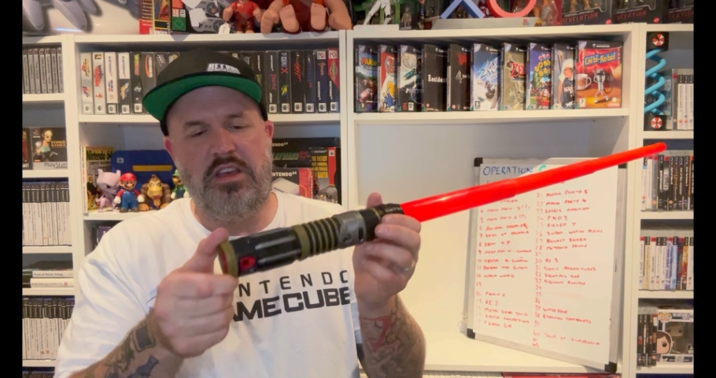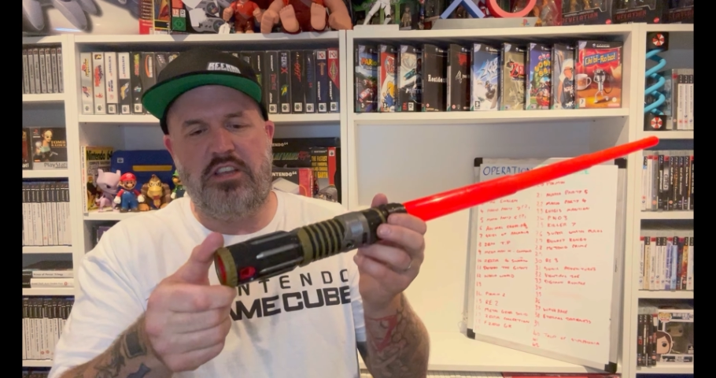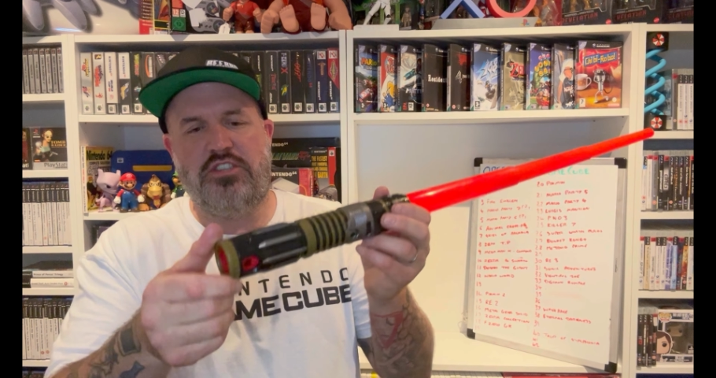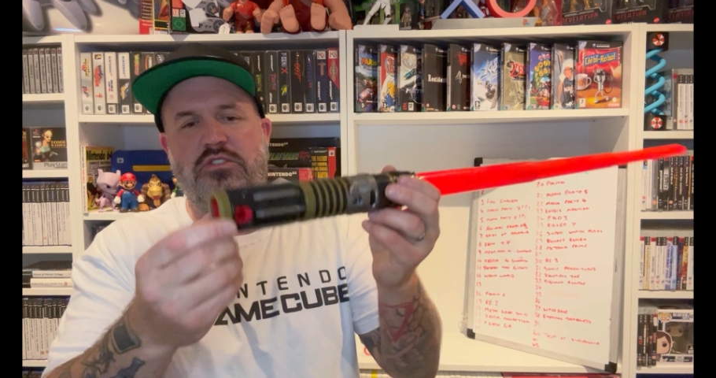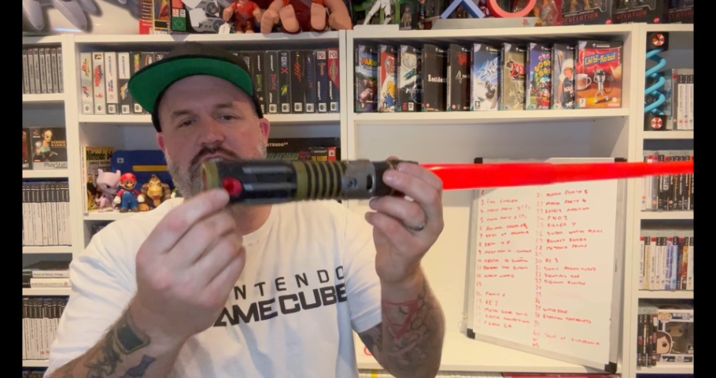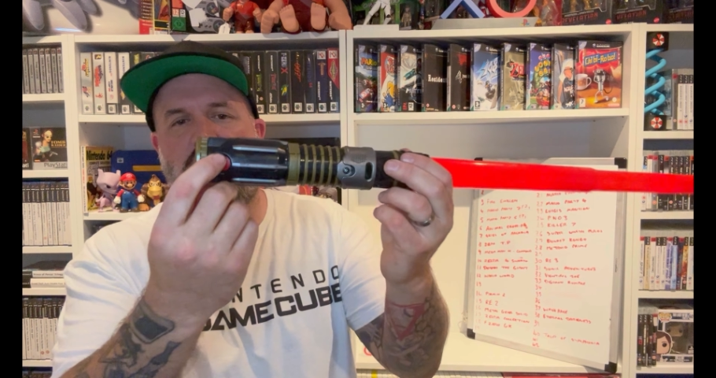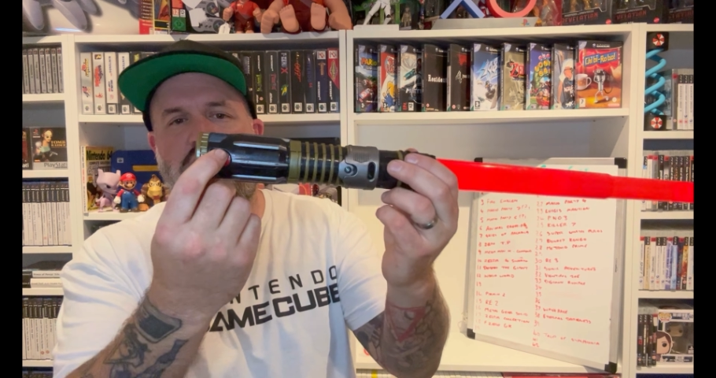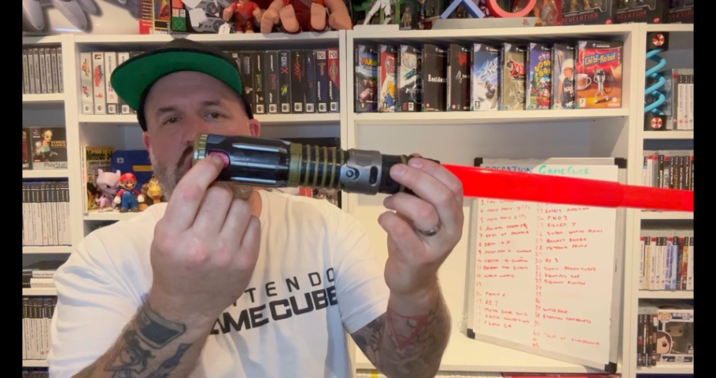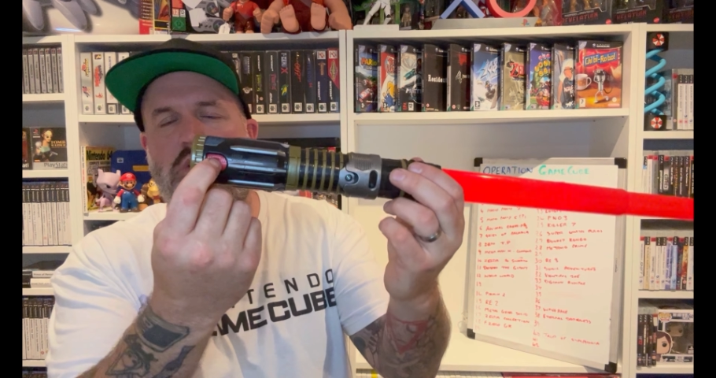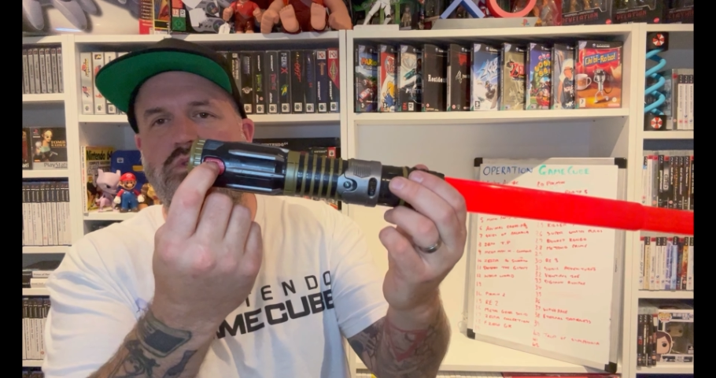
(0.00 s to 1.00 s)
It's got like the
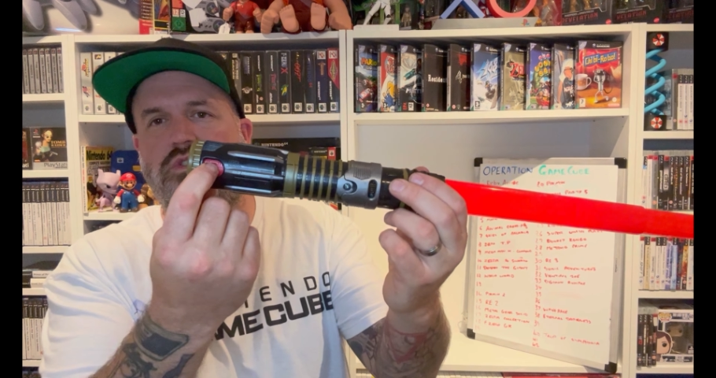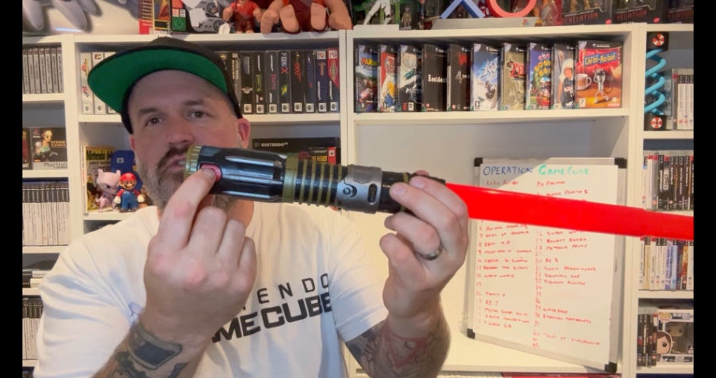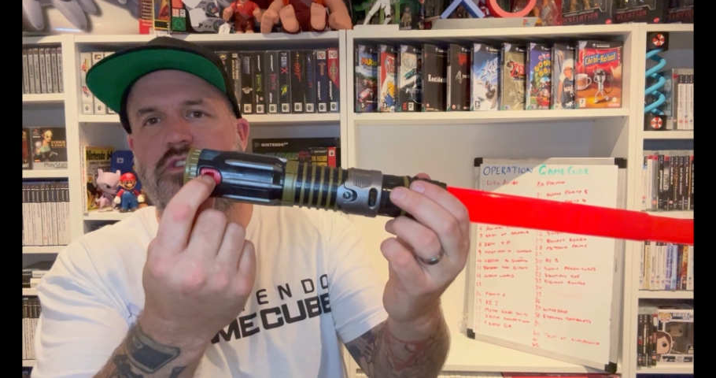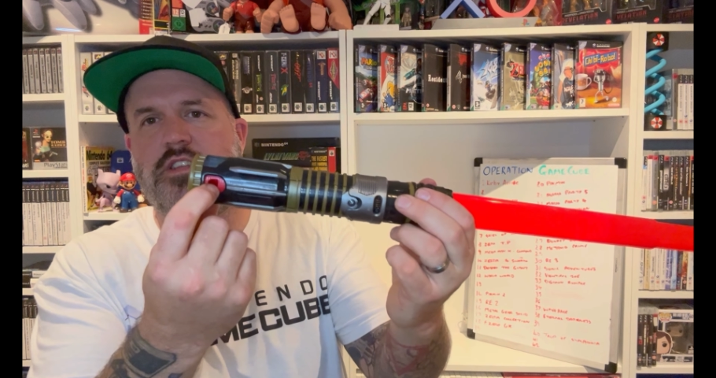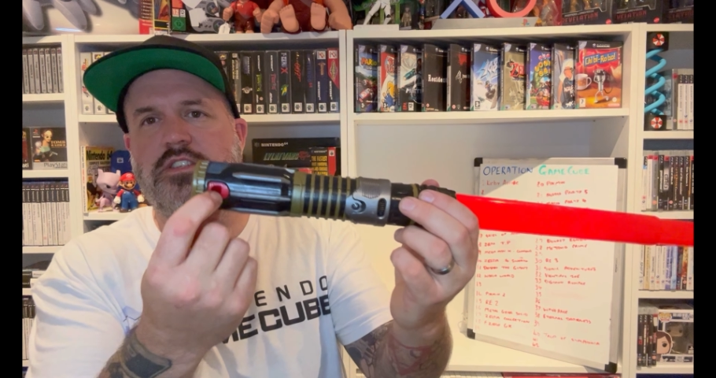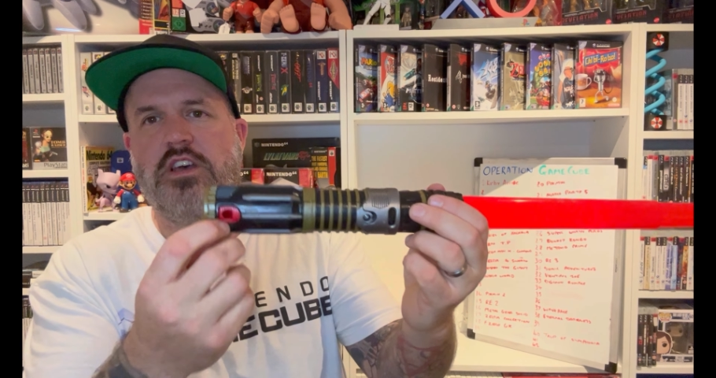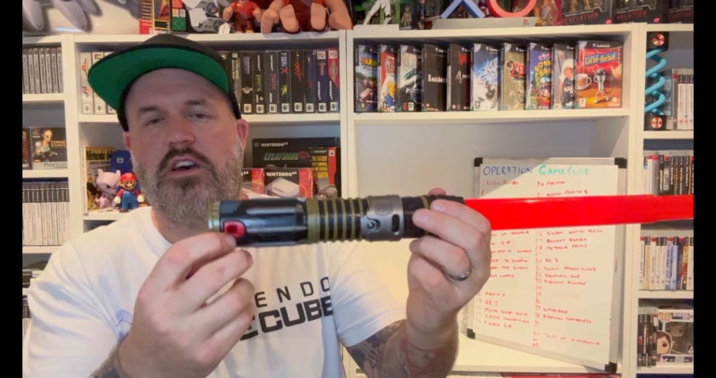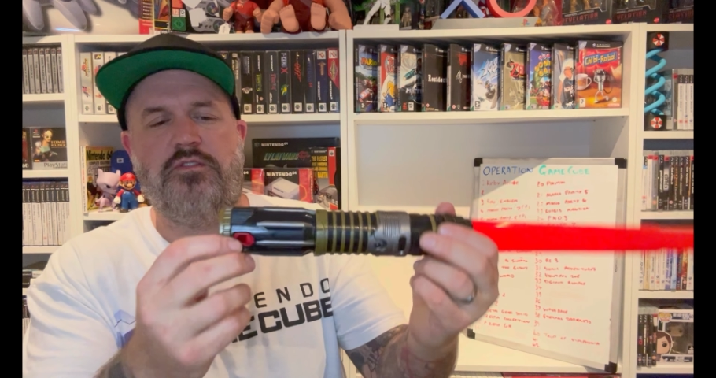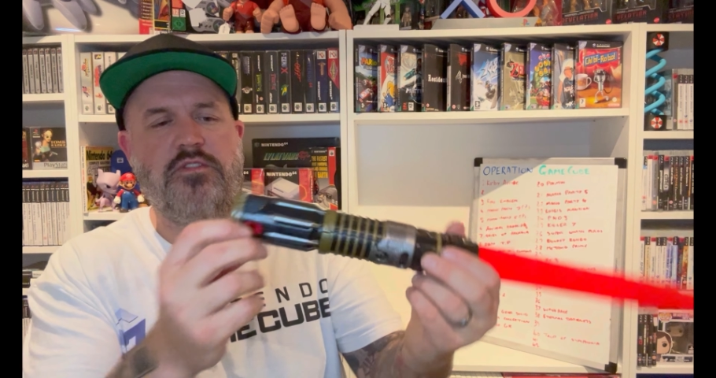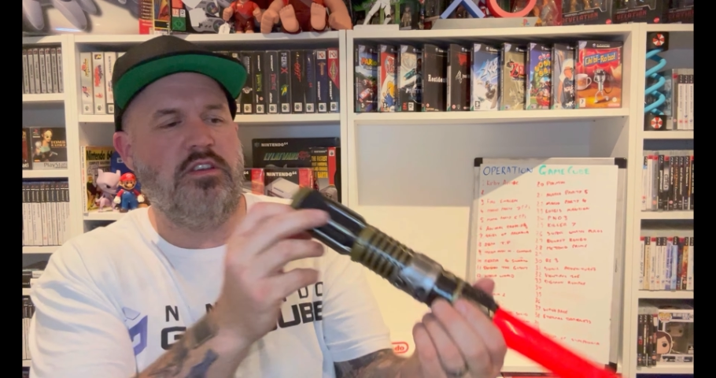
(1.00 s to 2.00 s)
holes for it and
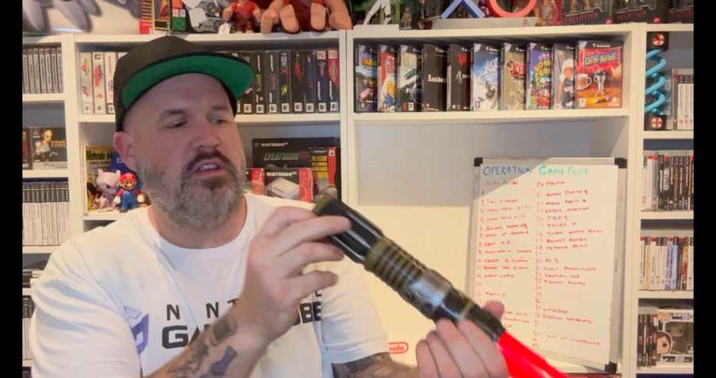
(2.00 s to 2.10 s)
stuff.